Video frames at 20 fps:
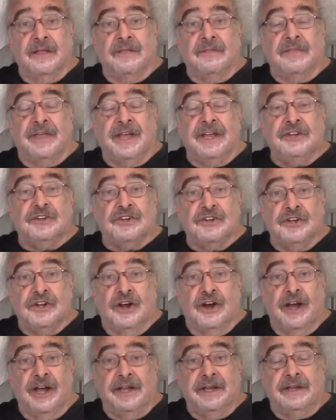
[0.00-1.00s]
they
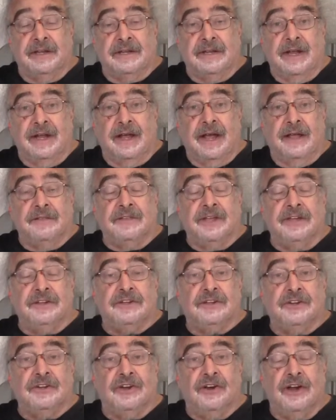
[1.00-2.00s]
deny it. And they
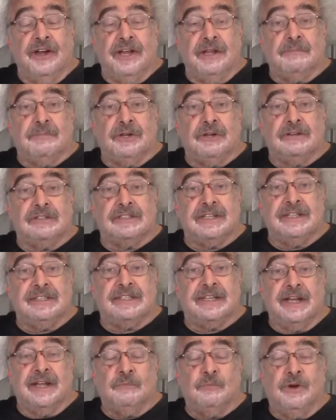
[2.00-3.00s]
deny it because they
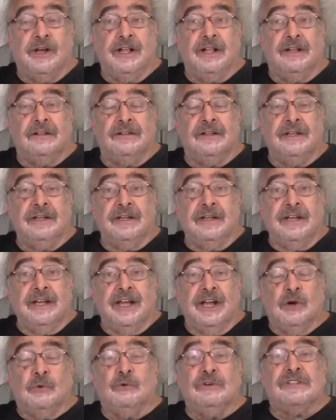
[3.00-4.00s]
said, well,
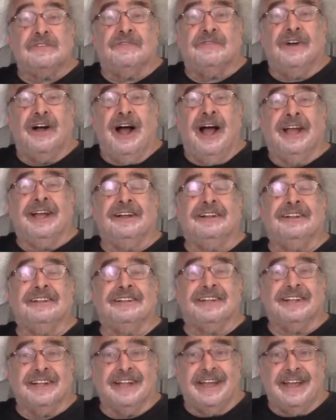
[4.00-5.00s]
it was
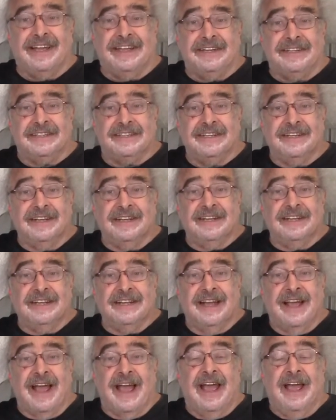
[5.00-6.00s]
filed late
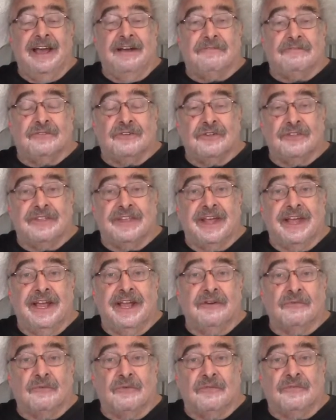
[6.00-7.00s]
after
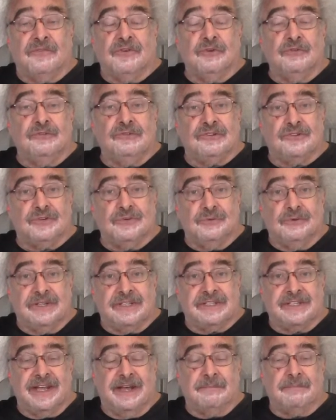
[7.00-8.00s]
they refused to
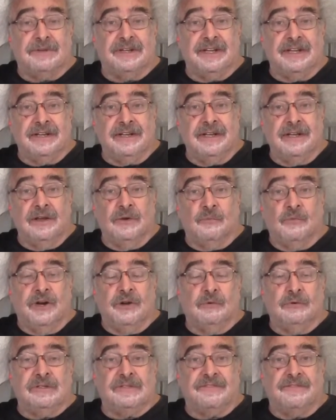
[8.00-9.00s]
accept it when
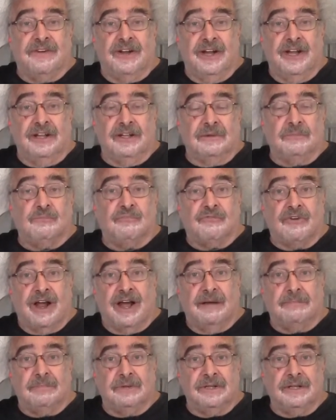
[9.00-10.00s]
it was filed
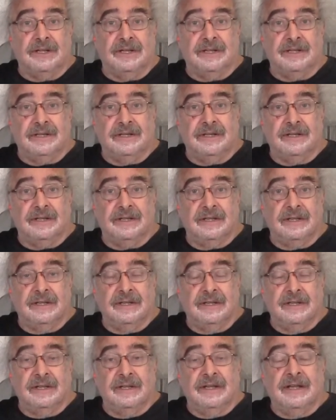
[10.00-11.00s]
properly.
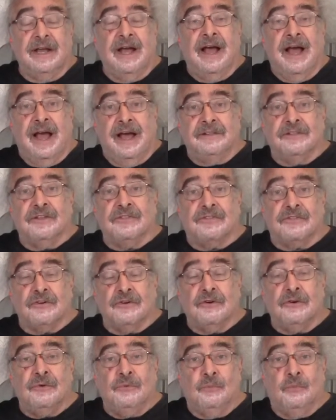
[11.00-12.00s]
And the
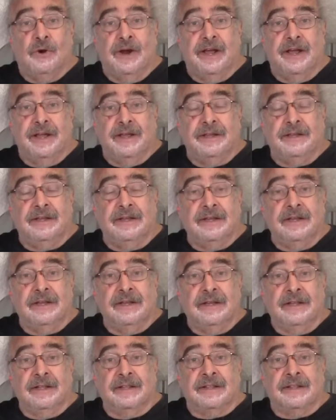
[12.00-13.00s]
third way
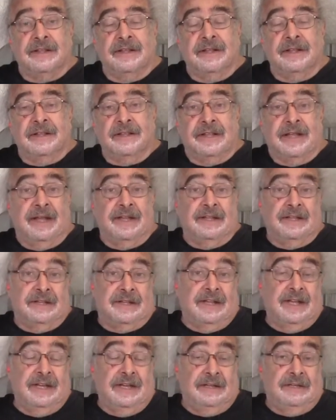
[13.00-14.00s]
that
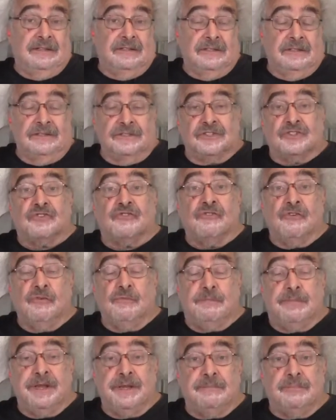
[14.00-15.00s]
they
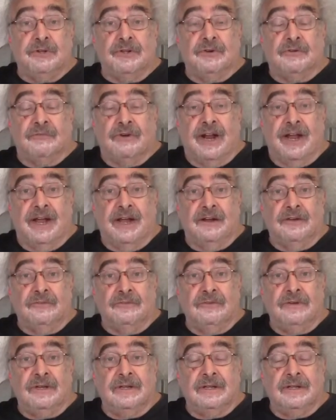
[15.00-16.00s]
screw people
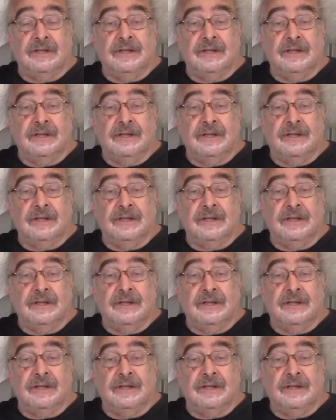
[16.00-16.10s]
around